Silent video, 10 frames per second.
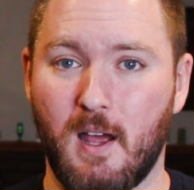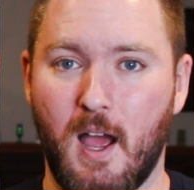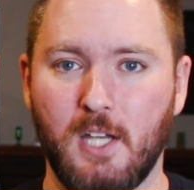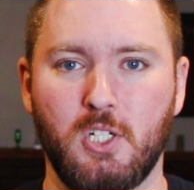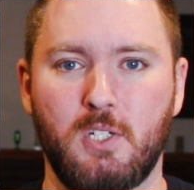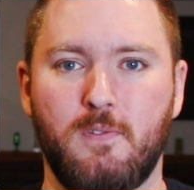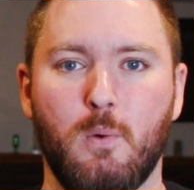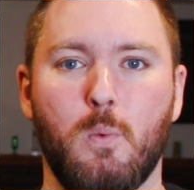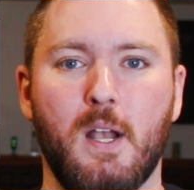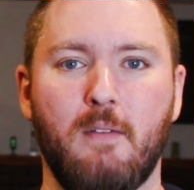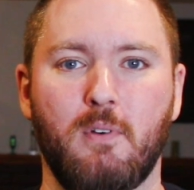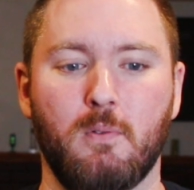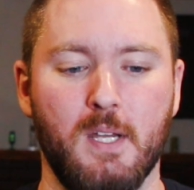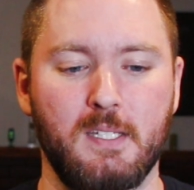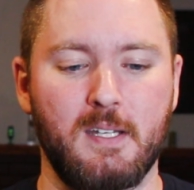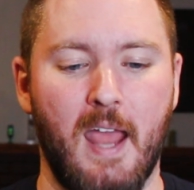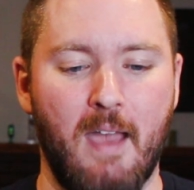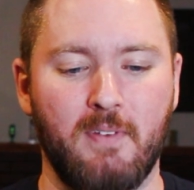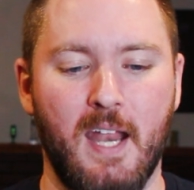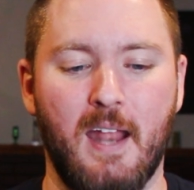I just, for whatever reason,
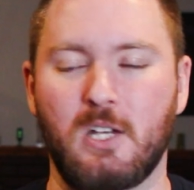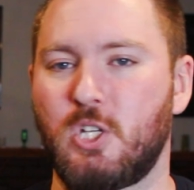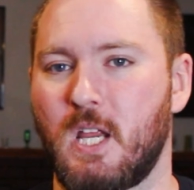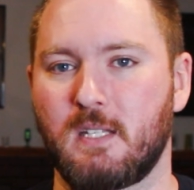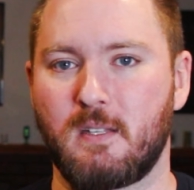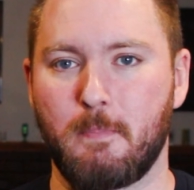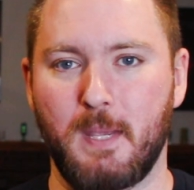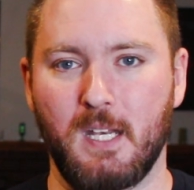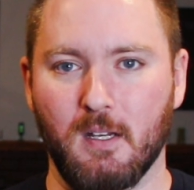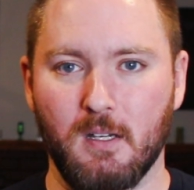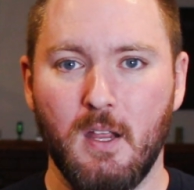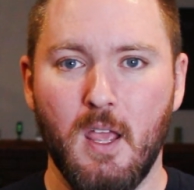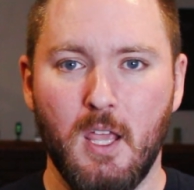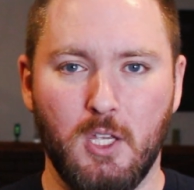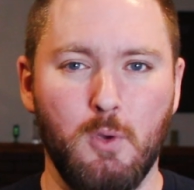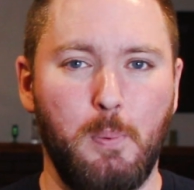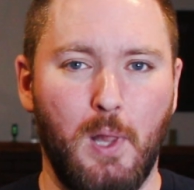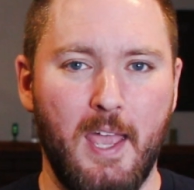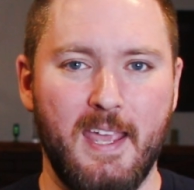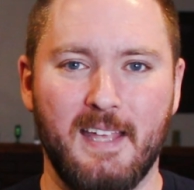haven't had a chance to beat it. You
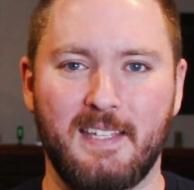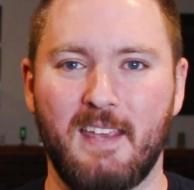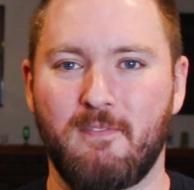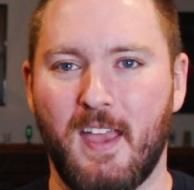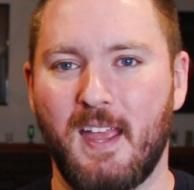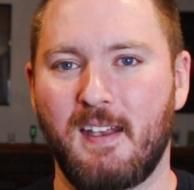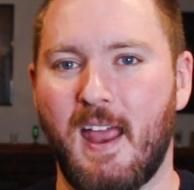play as a Van